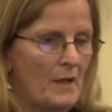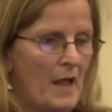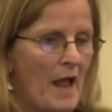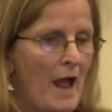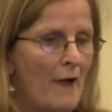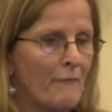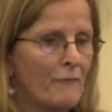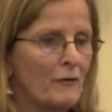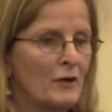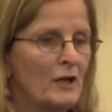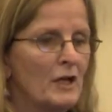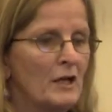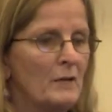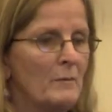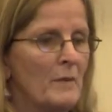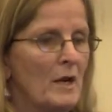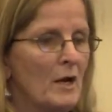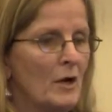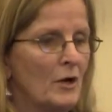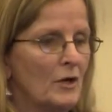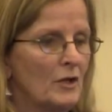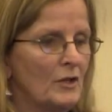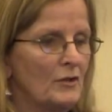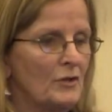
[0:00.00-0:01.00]
African
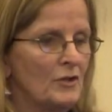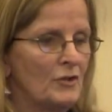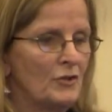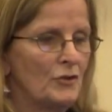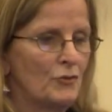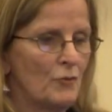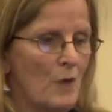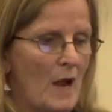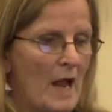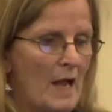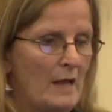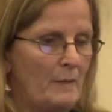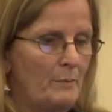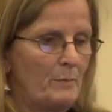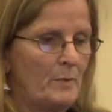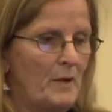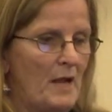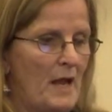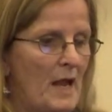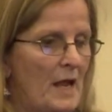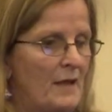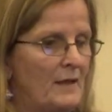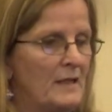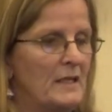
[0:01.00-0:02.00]
American the stripe,
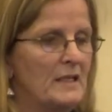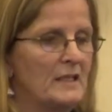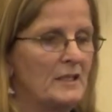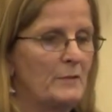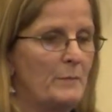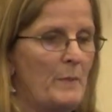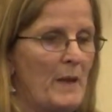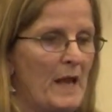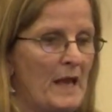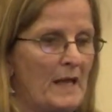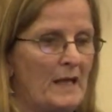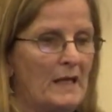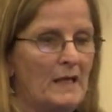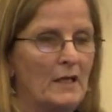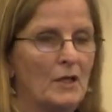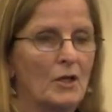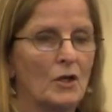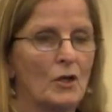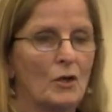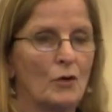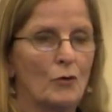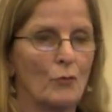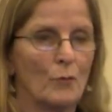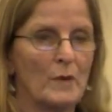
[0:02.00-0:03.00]
and
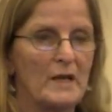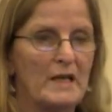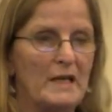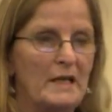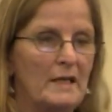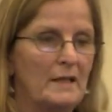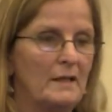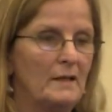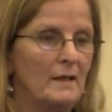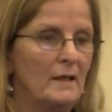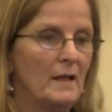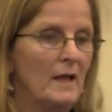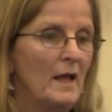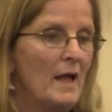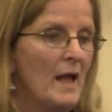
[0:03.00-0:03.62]
Hispanic green.